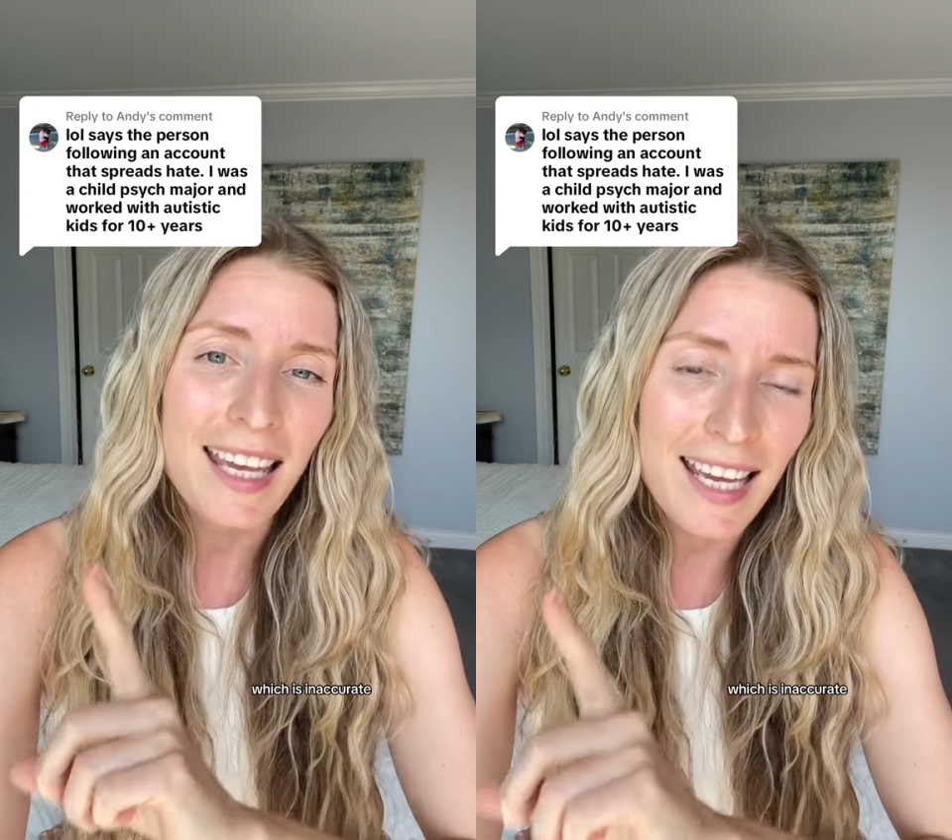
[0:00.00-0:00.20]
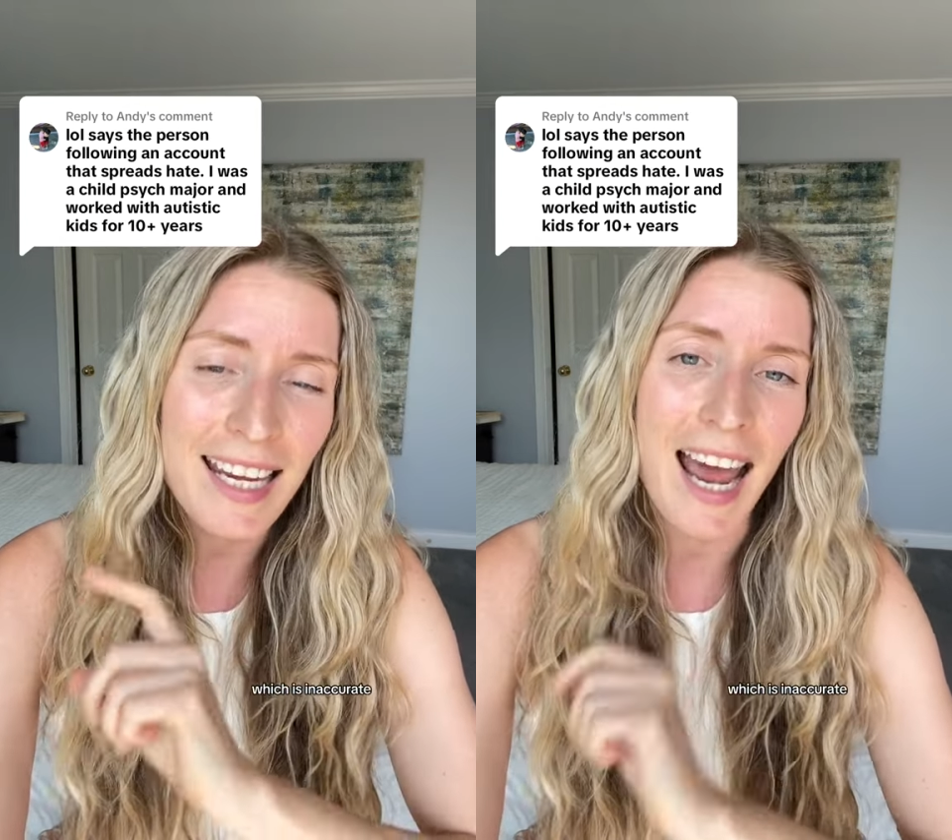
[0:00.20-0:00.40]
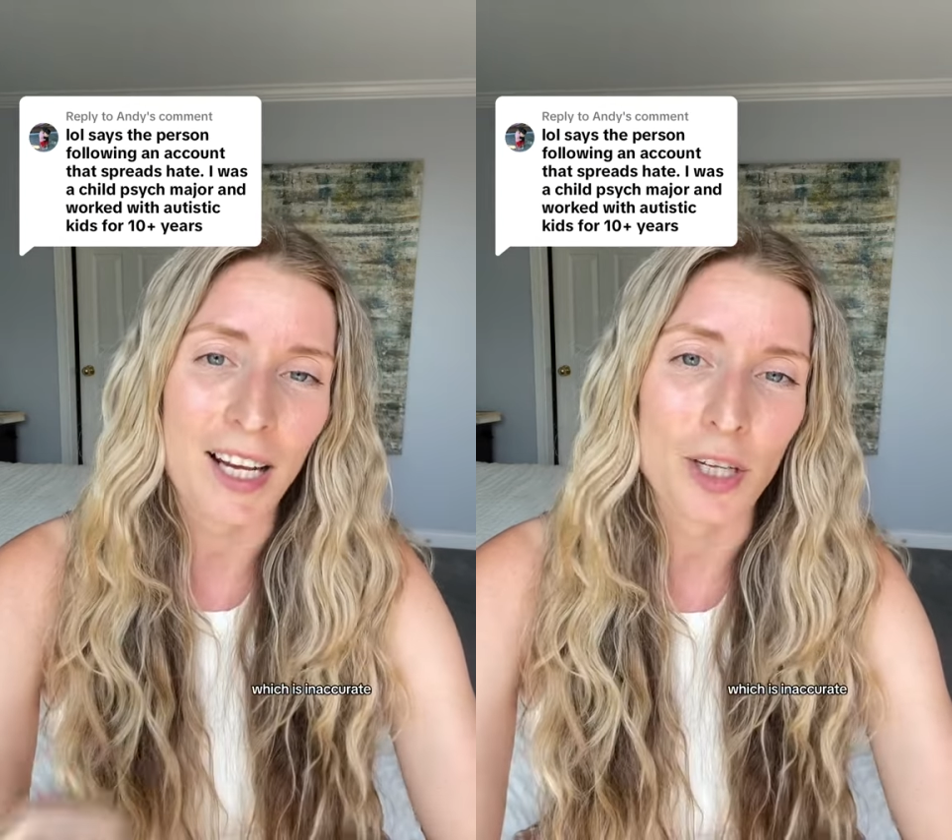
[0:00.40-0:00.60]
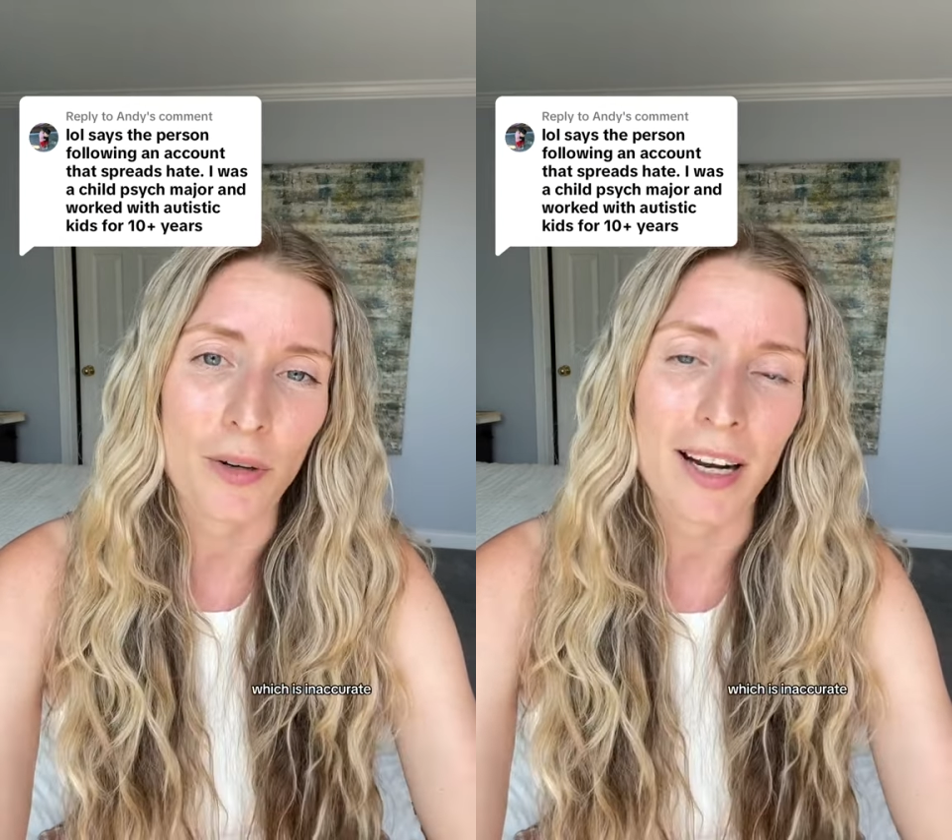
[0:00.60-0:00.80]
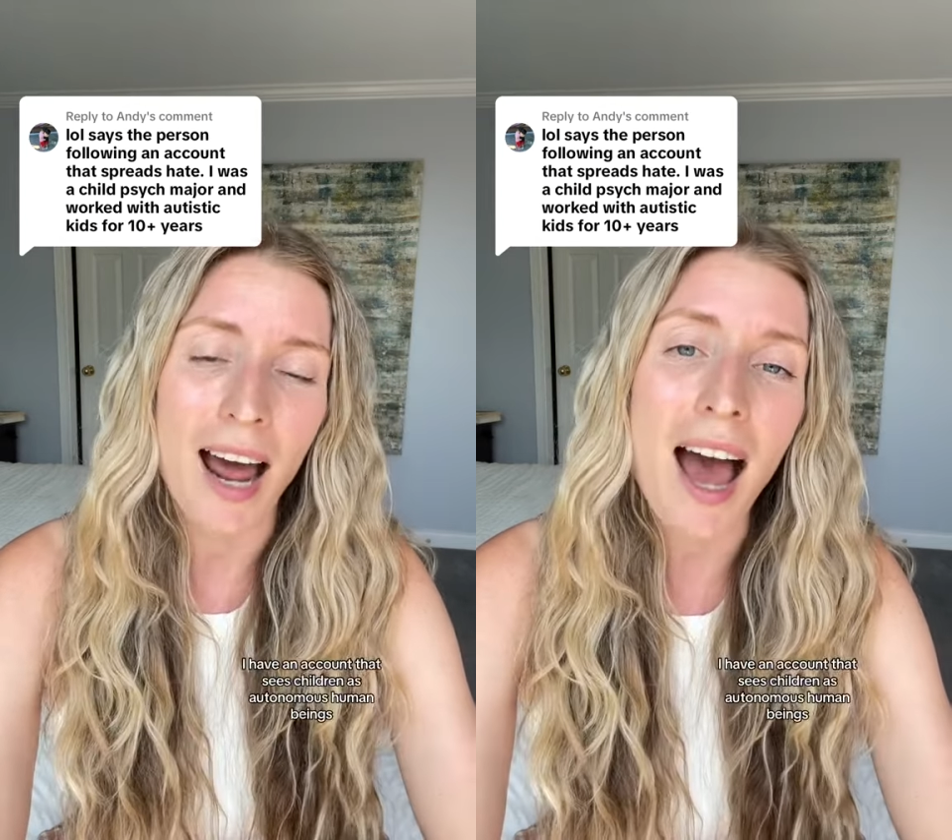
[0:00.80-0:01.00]

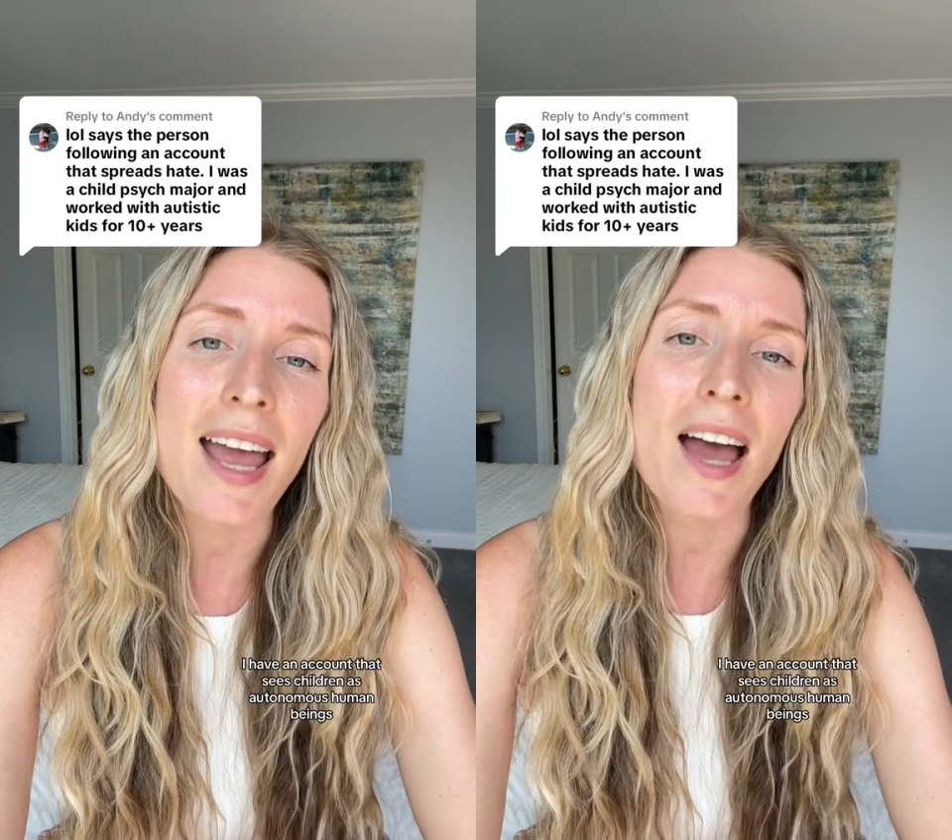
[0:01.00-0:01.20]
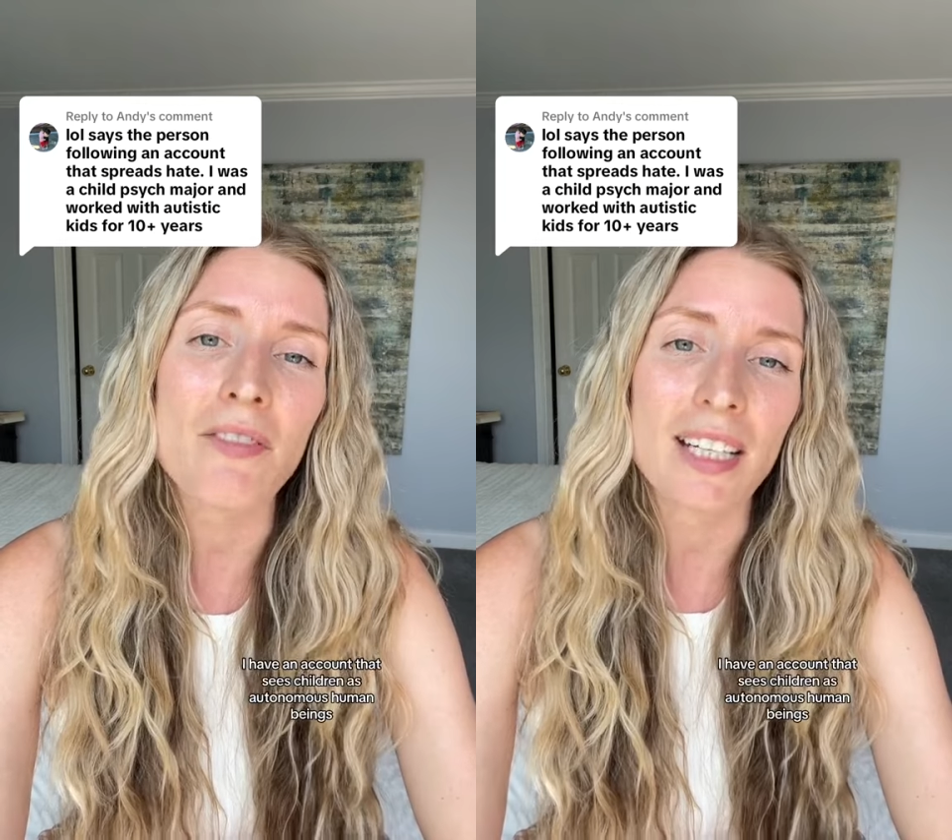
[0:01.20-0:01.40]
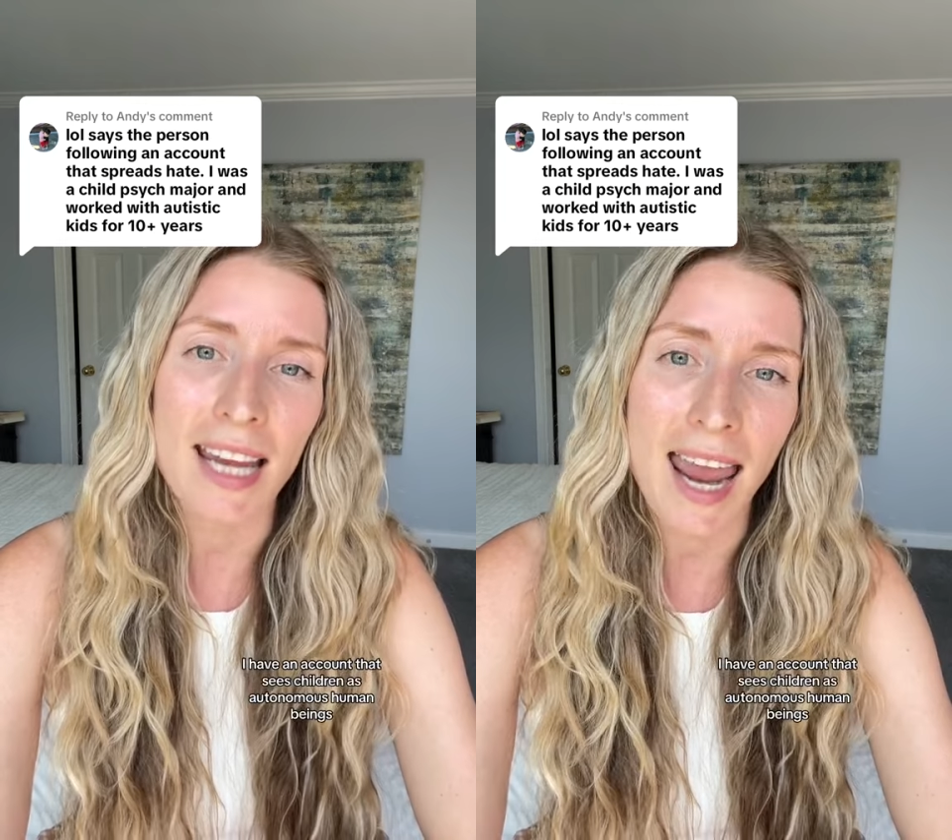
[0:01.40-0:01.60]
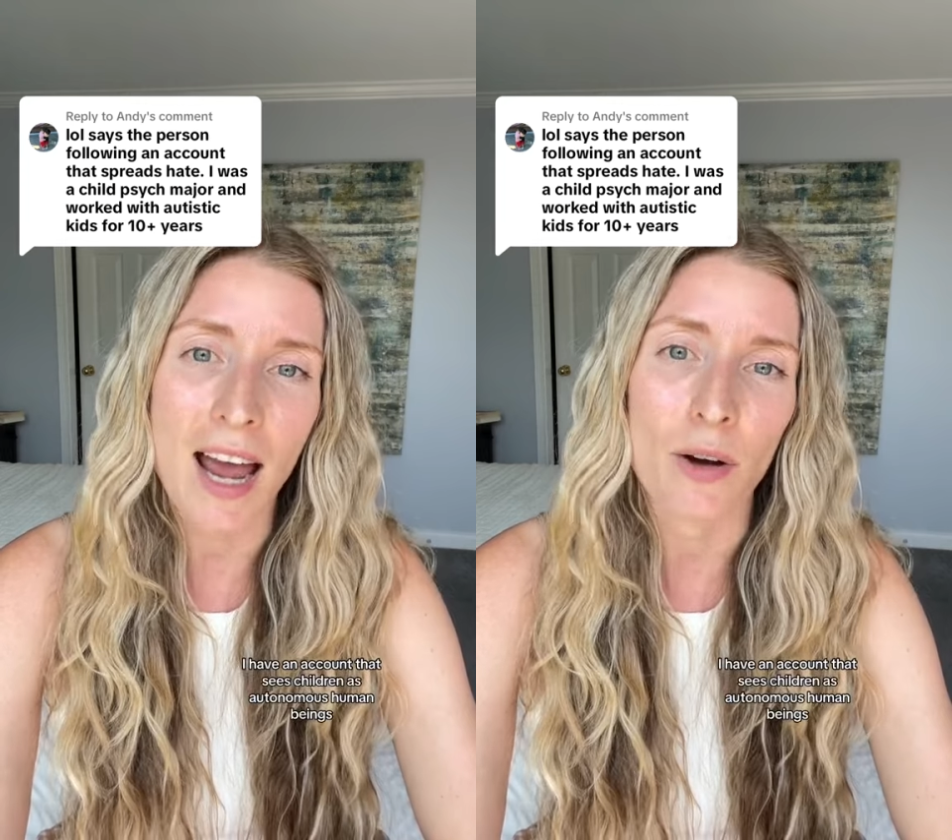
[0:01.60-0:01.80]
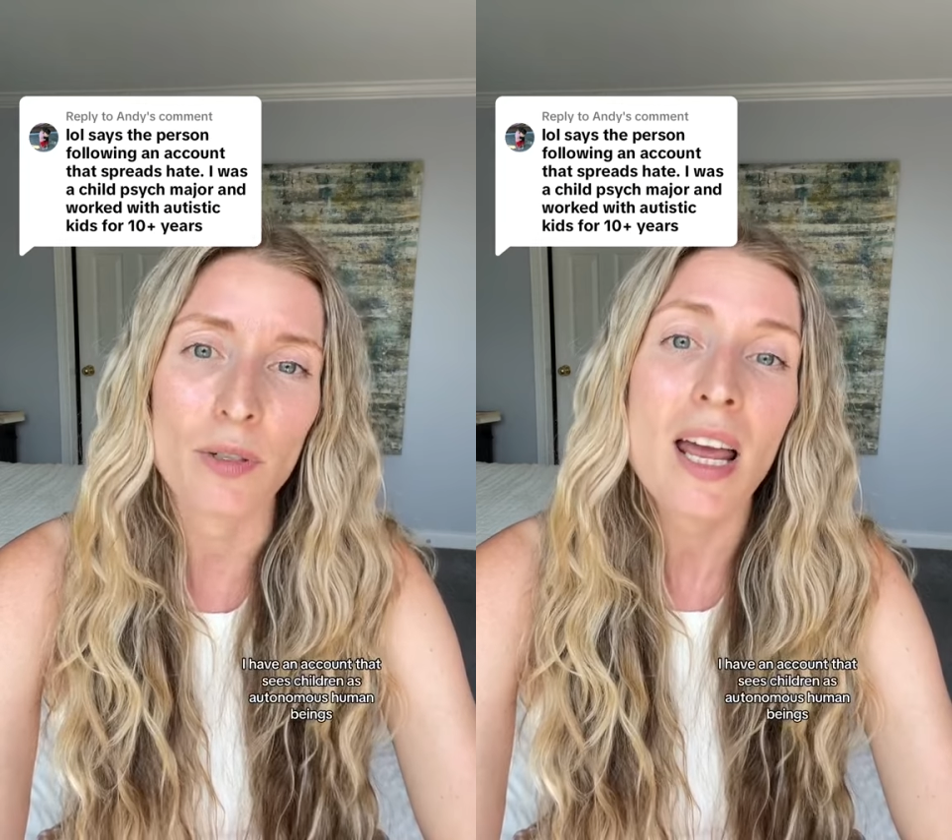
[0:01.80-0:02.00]
inaccurate. I have an
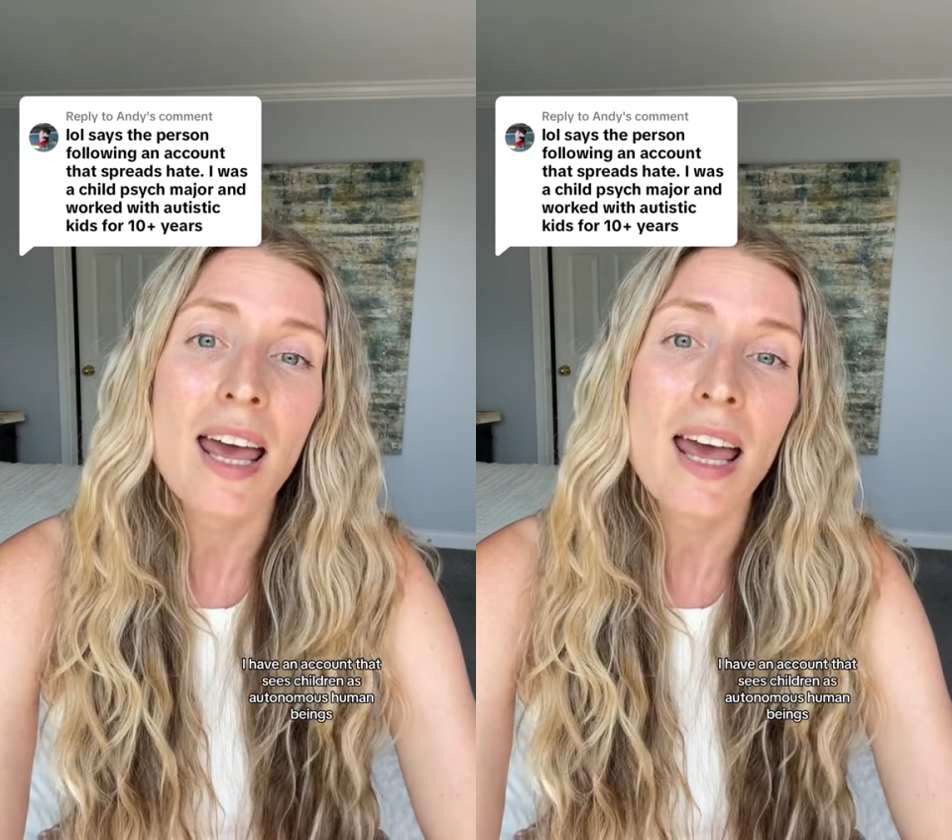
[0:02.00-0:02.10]
account